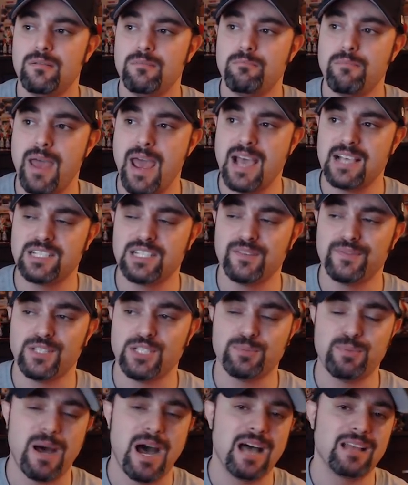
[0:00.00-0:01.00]
Massive
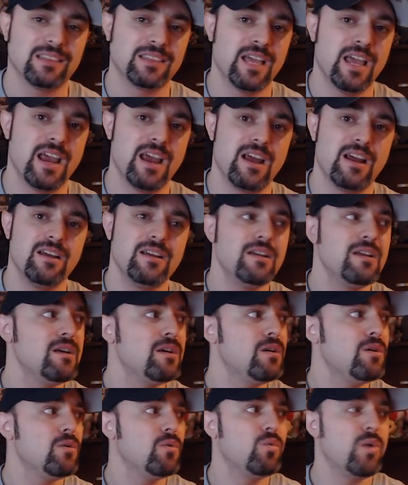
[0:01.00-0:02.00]
spot there.
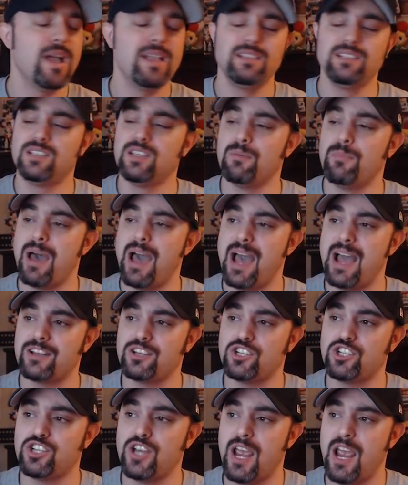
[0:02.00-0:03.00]
Wins the
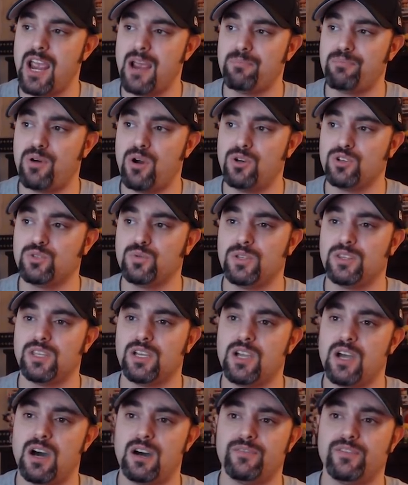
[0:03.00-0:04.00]
match. Ambrose with the
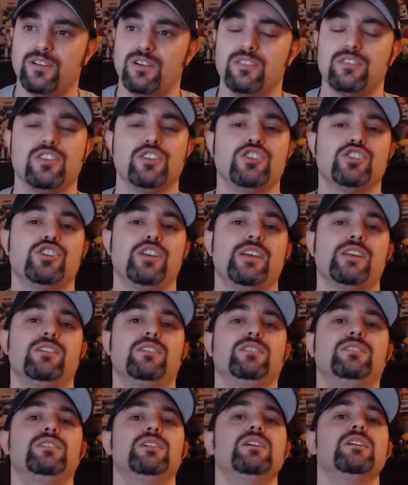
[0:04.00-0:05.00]
cover. The
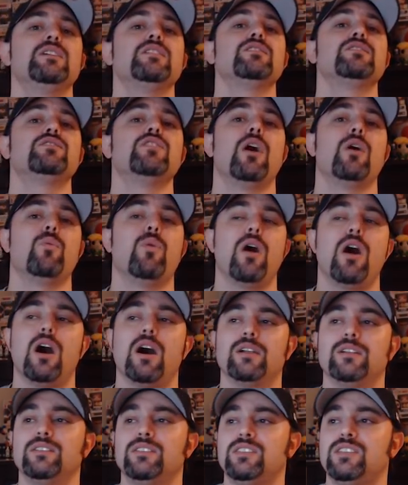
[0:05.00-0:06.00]
shield go
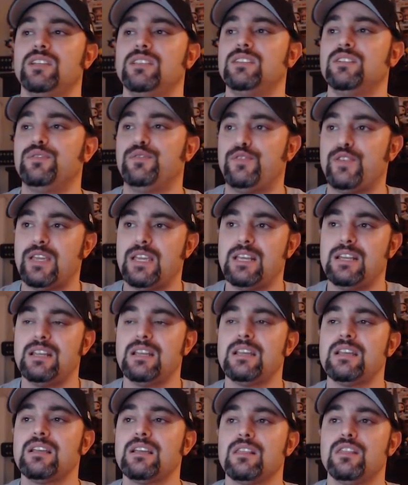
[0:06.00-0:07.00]
on to defeat
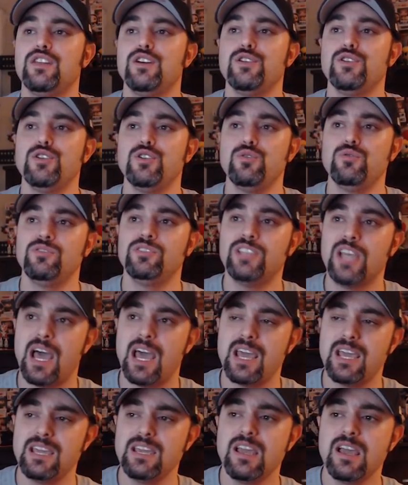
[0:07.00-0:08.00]
the New
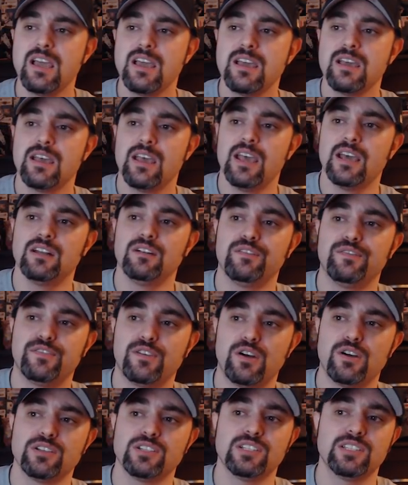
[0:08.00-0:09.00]
Day in a
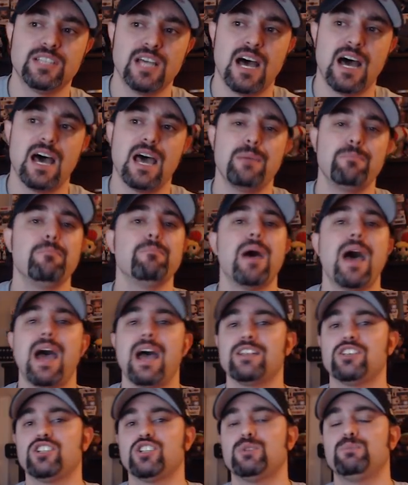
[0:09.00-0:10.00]
first time
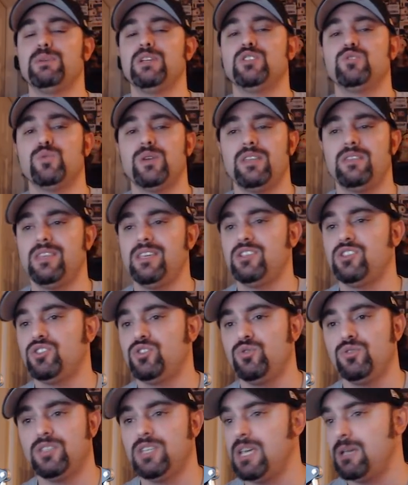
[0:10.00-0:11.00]
match between these
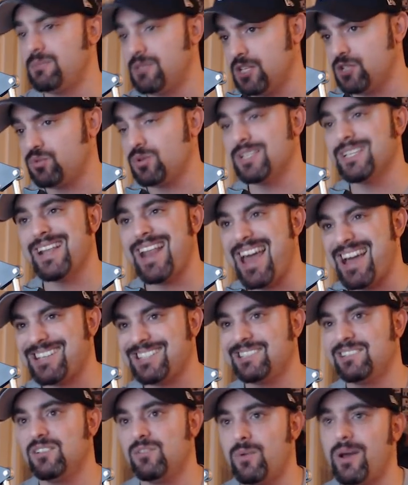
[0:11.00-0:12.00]
two teams. This was an
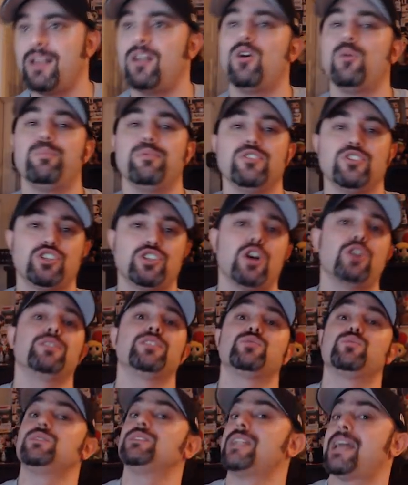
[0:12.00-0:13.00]
excellent way to open the show.
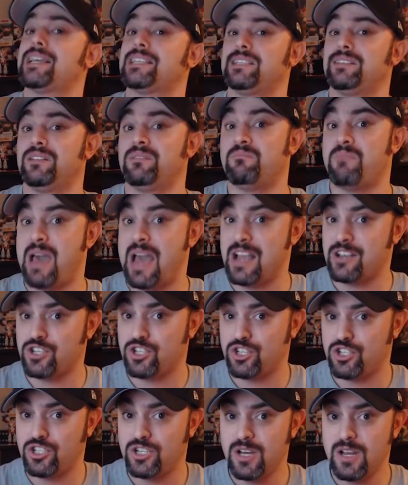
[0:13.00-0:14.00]
This was an excellent
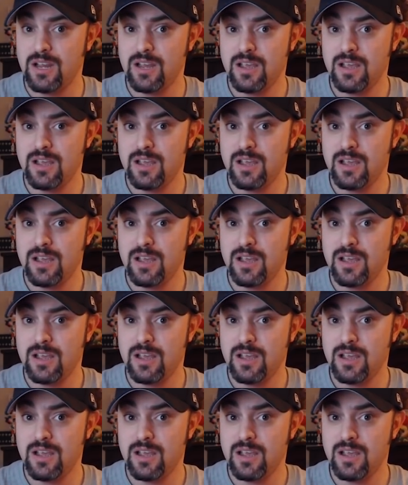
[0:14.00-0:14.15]
match.